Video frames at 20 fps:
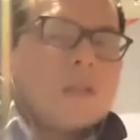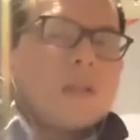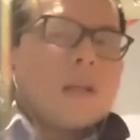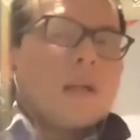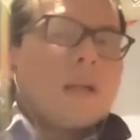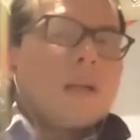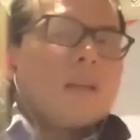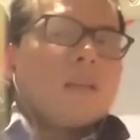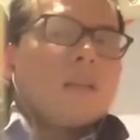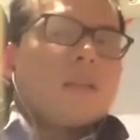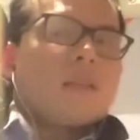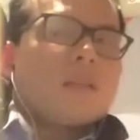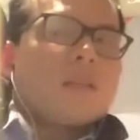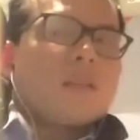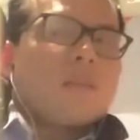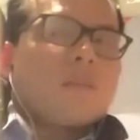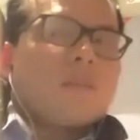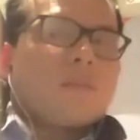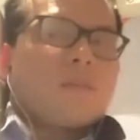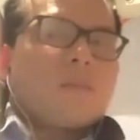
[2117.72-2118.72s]
And
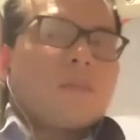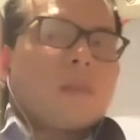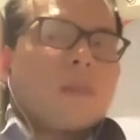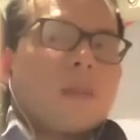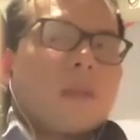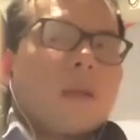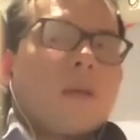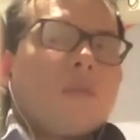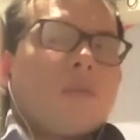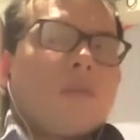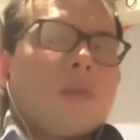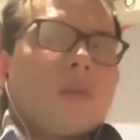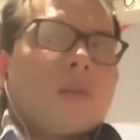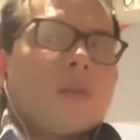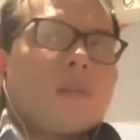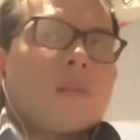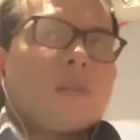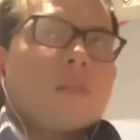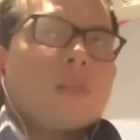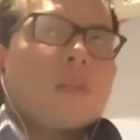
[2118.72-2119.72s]
how
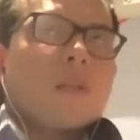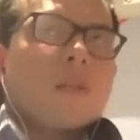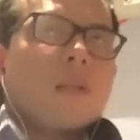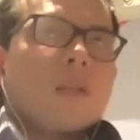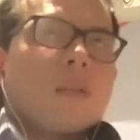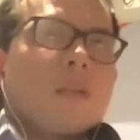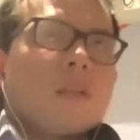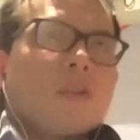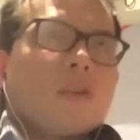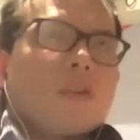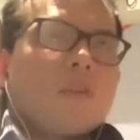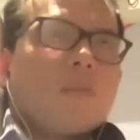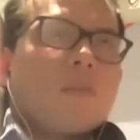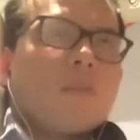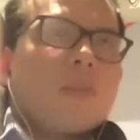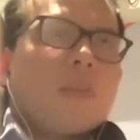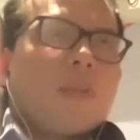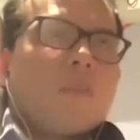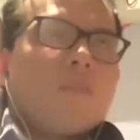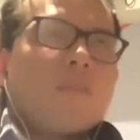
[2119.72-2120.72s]
has
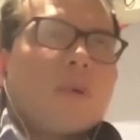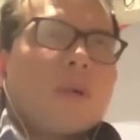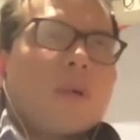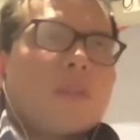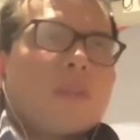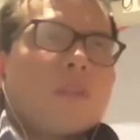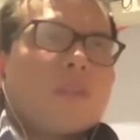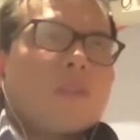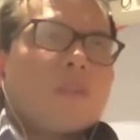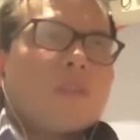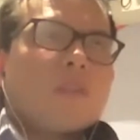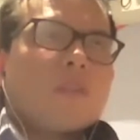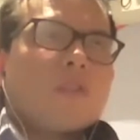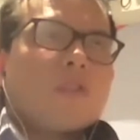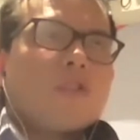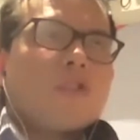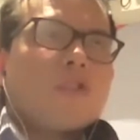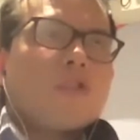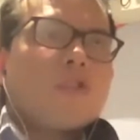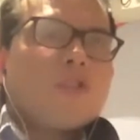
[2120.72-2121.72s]
comedy
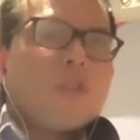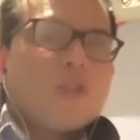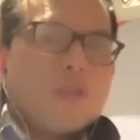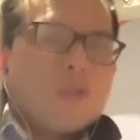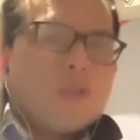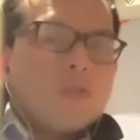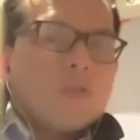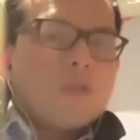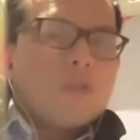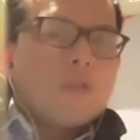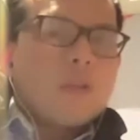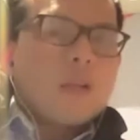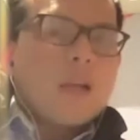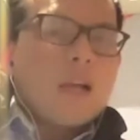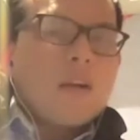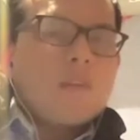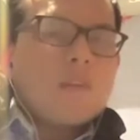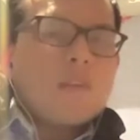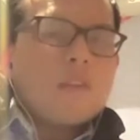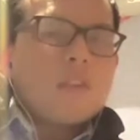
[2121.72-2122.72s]
impacted you? Like,
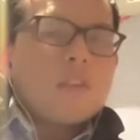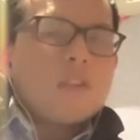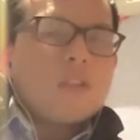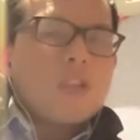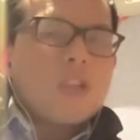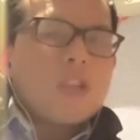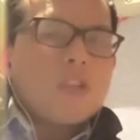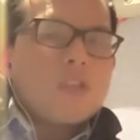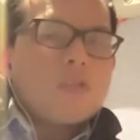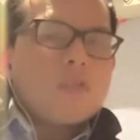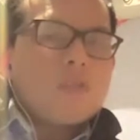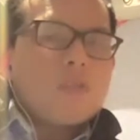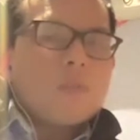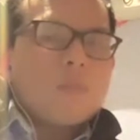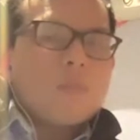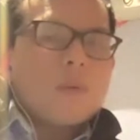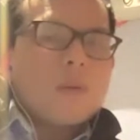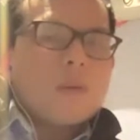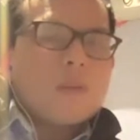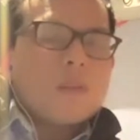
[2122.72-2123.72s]
how did it change you as a
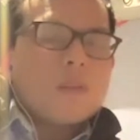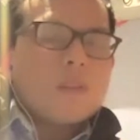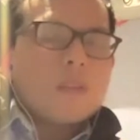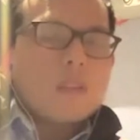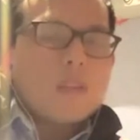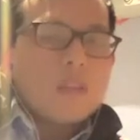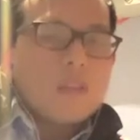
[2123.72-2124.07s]
person?